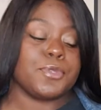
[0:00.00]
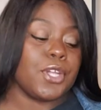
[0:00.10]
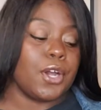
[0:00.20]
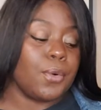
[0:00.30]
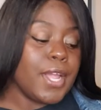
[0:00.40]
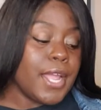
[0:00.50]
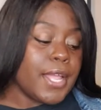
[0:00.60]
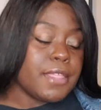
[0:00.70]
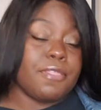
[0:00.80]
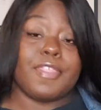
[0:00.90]
So
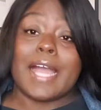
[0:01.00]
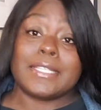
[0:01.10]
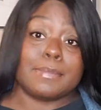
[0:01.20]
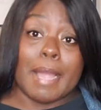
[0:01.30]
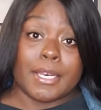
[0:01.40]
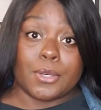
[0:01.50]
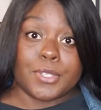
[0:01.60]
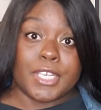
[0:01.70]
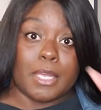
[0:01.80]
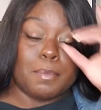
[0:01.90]
that's my little
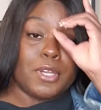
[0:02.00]
tip.